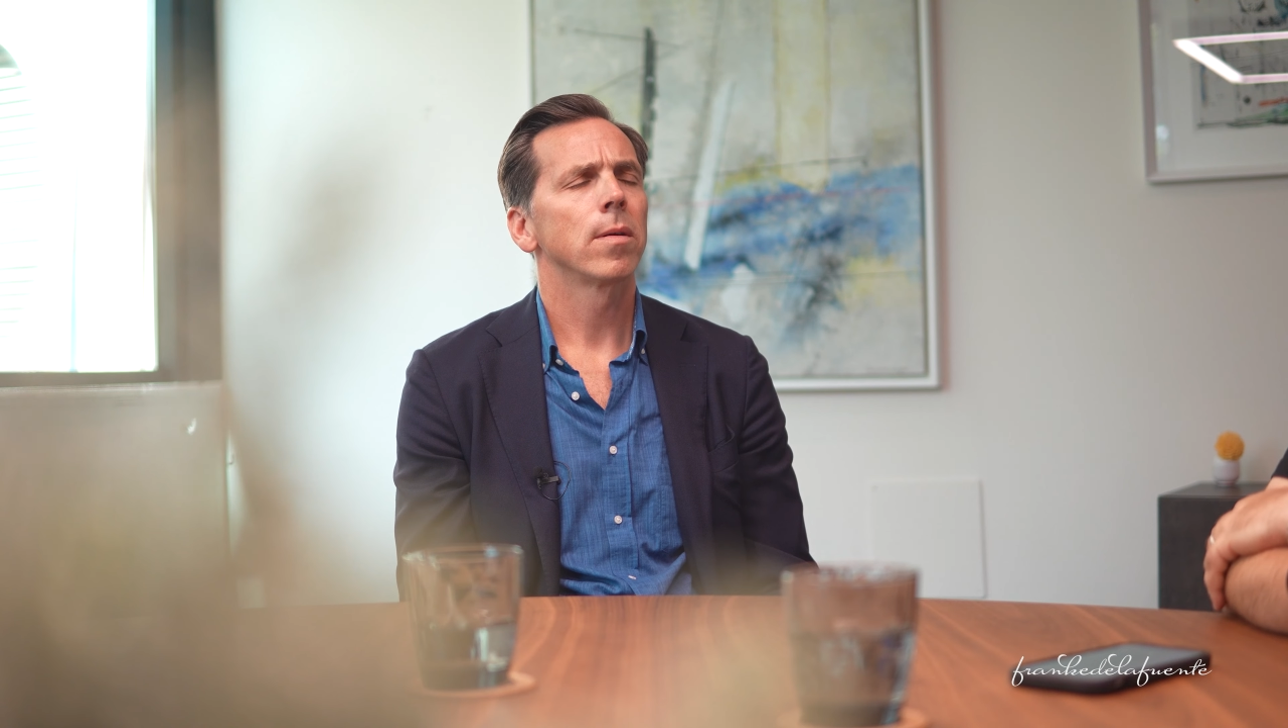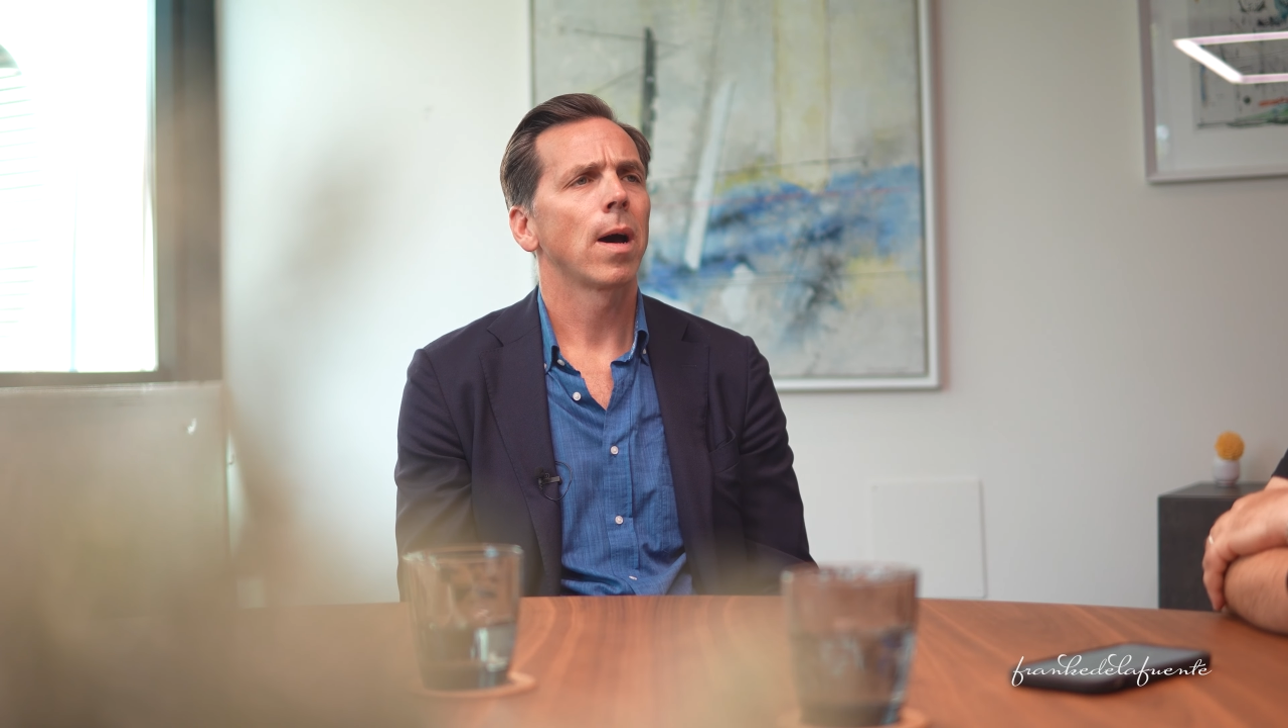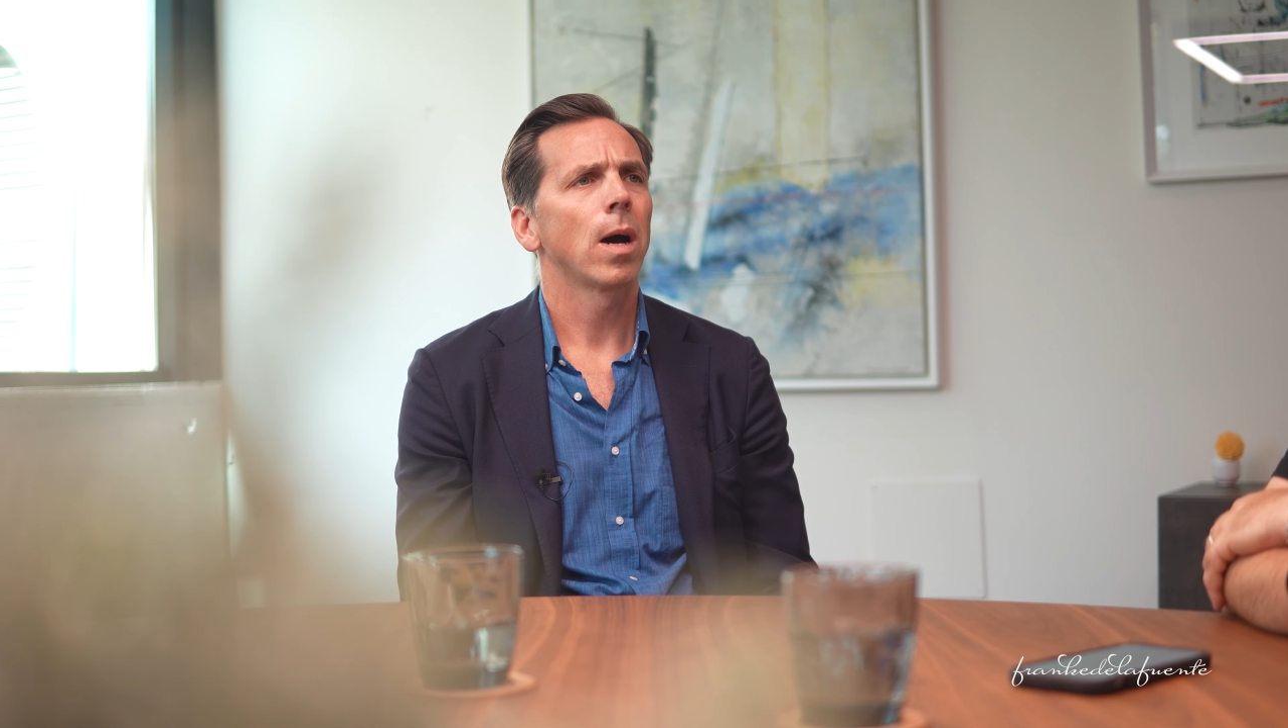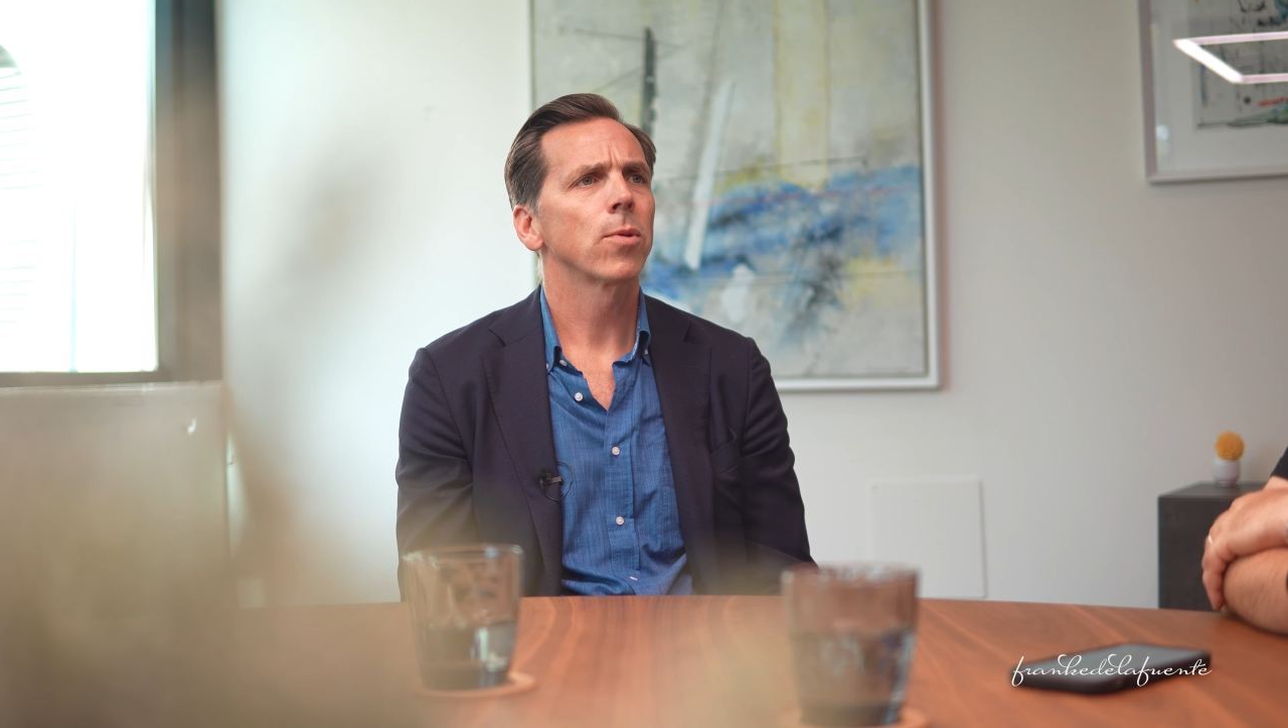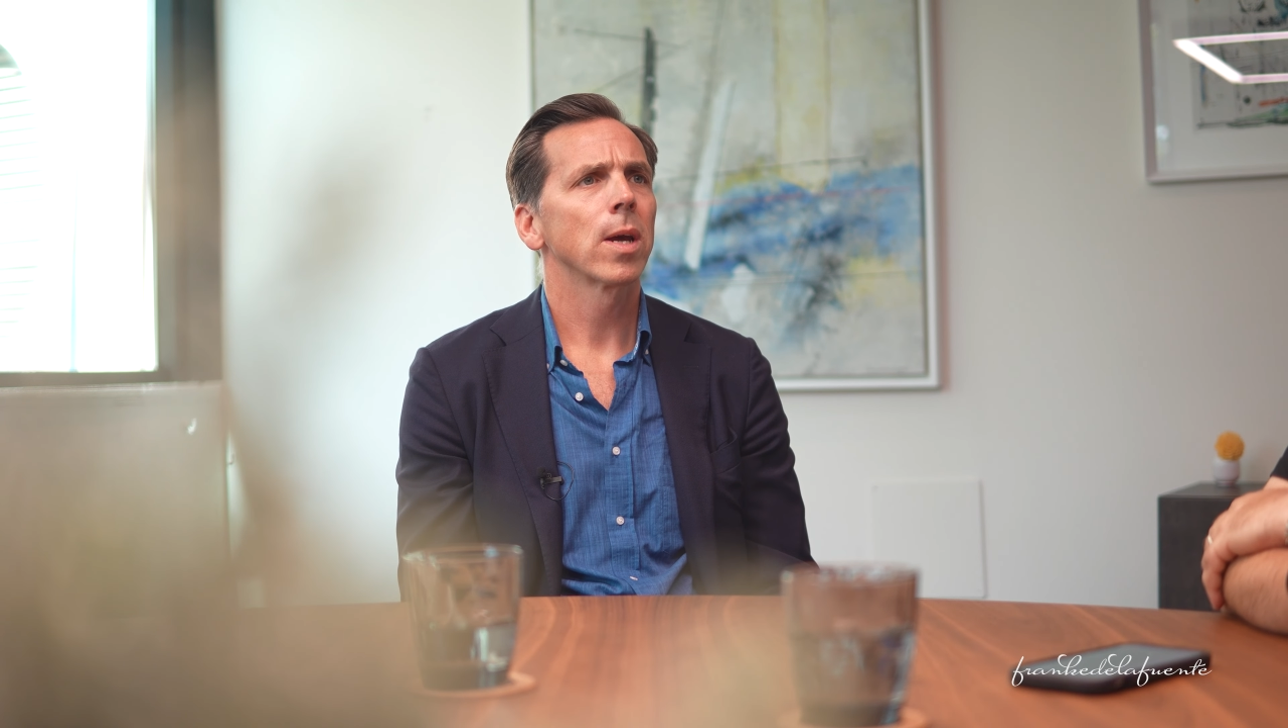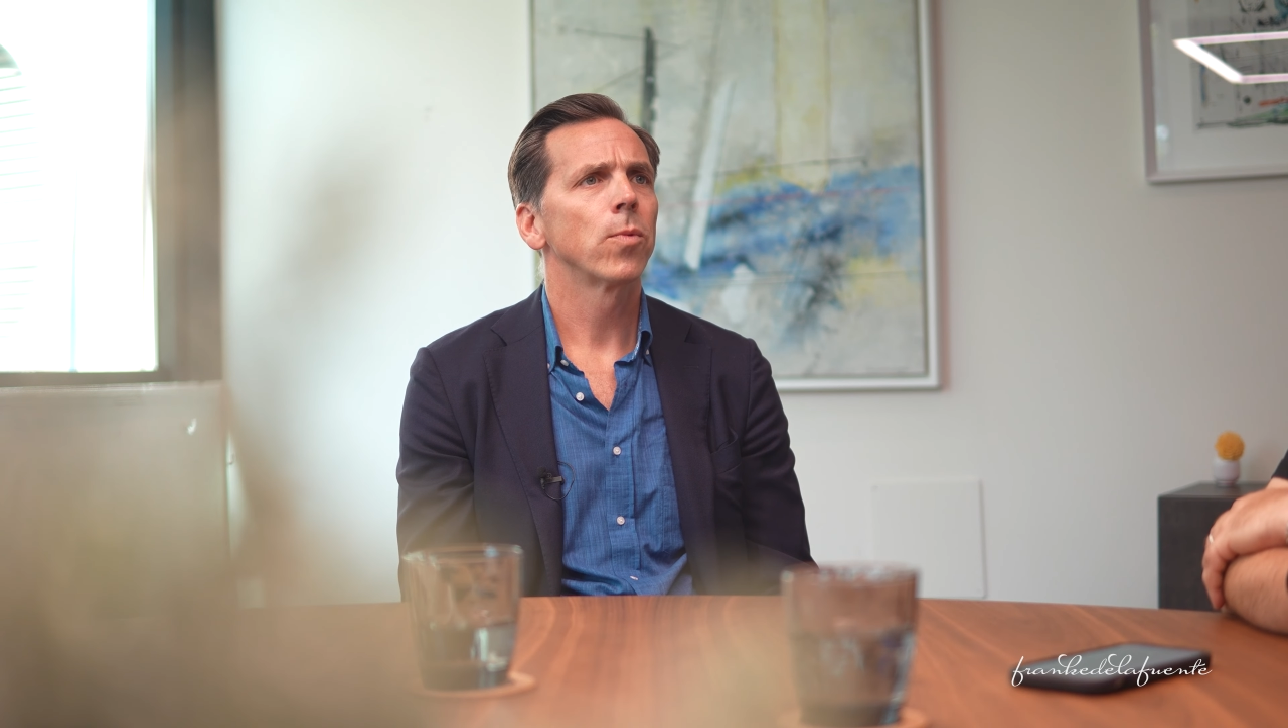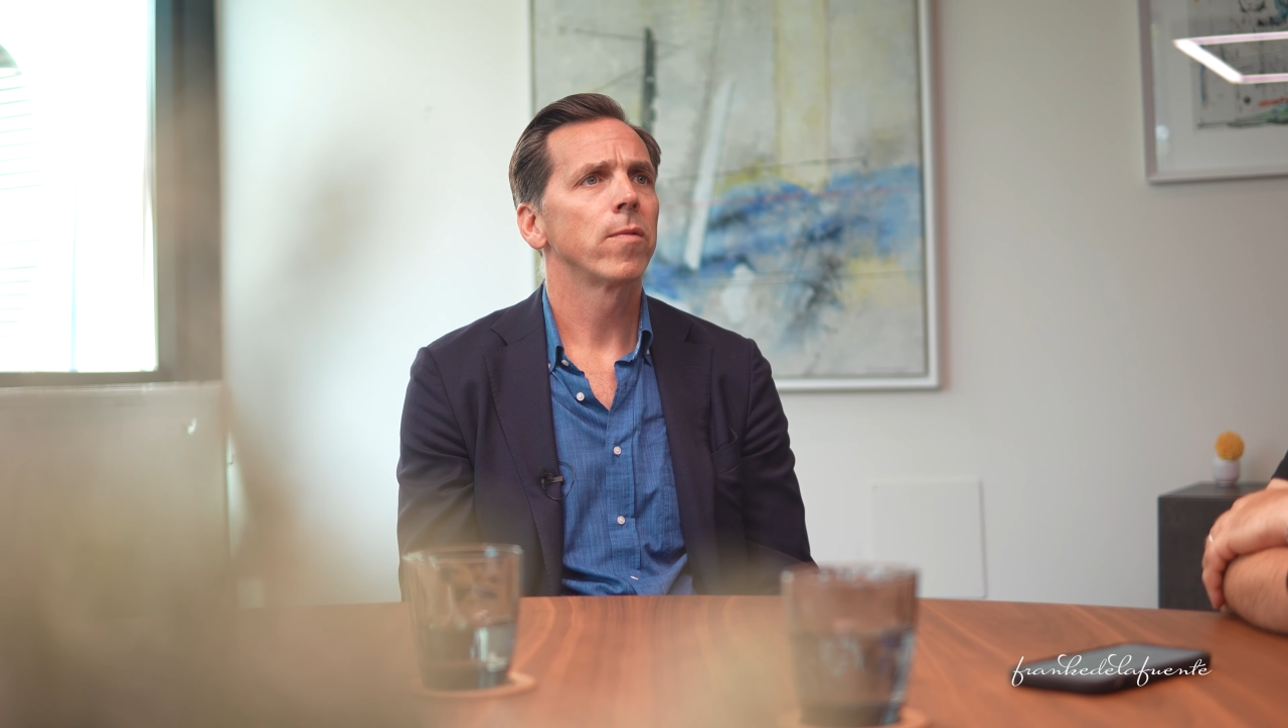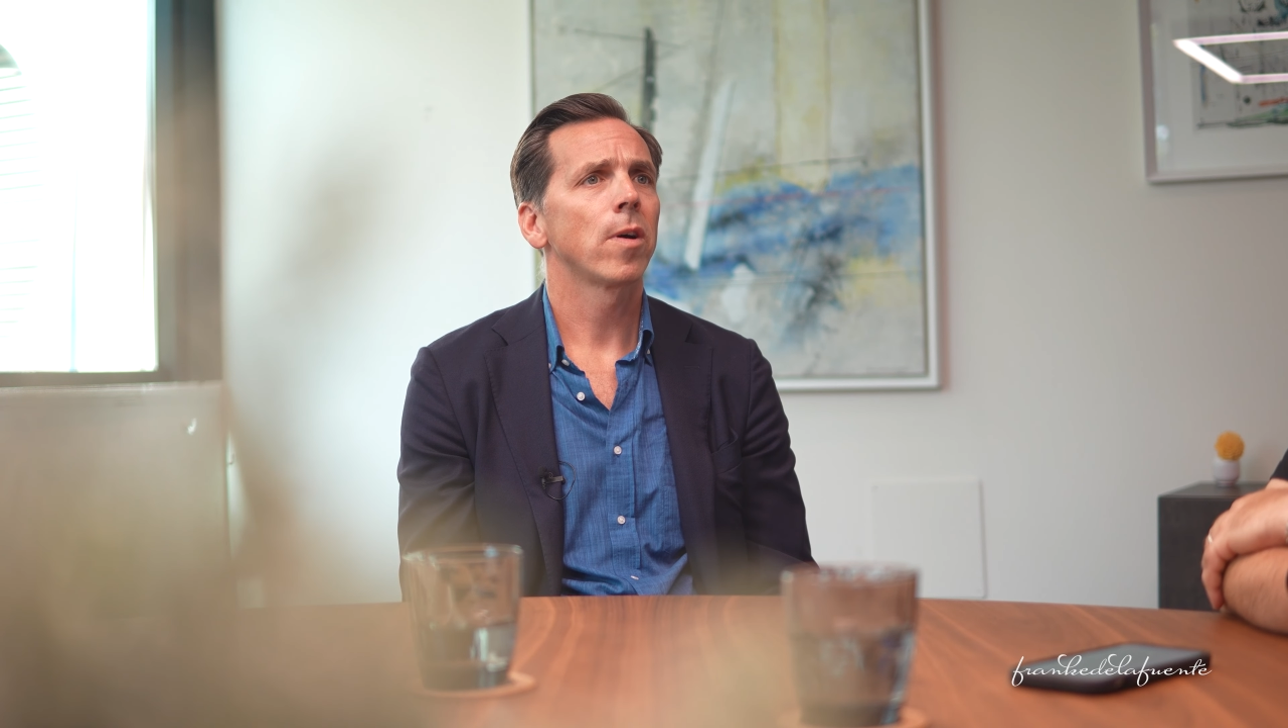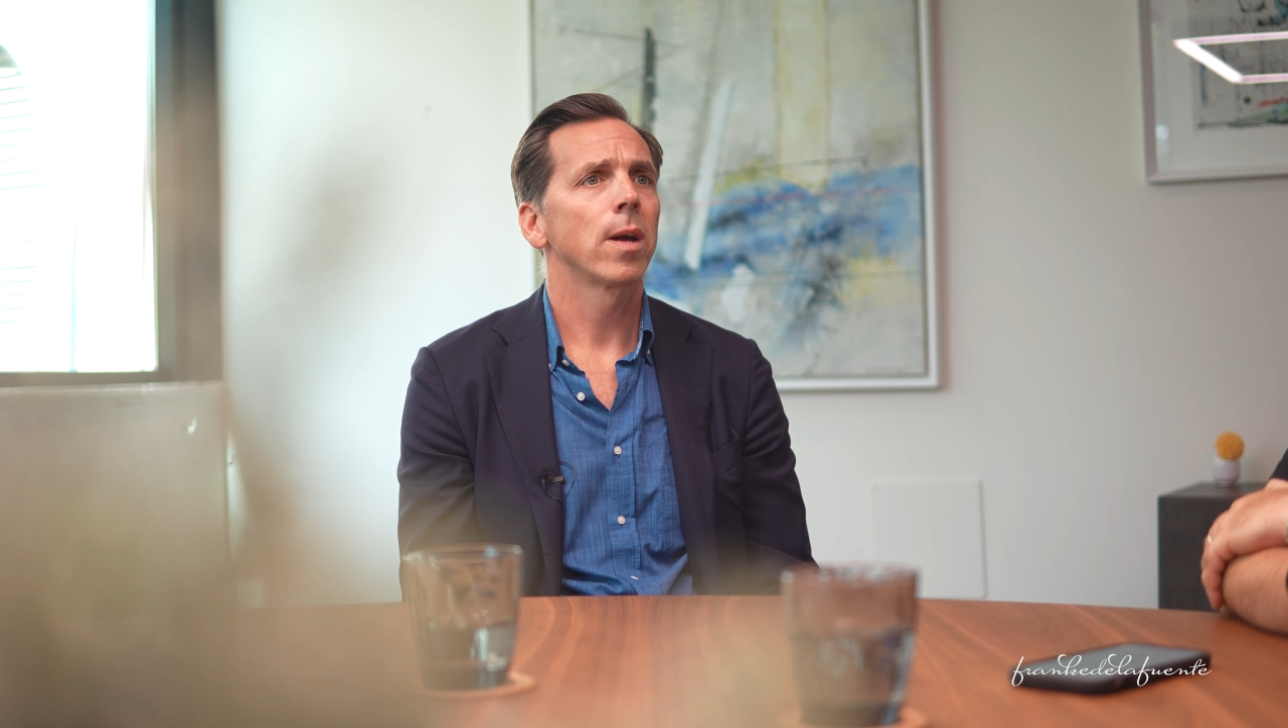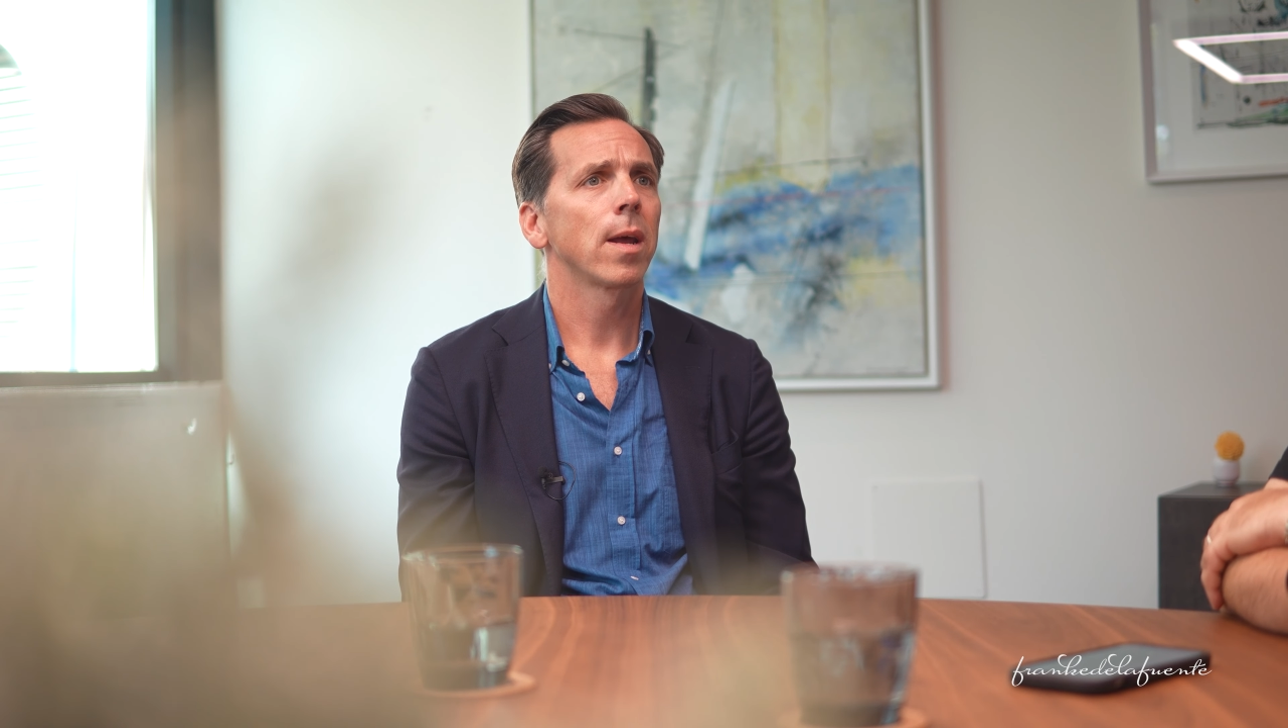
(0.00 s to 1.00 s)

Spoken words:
How can we find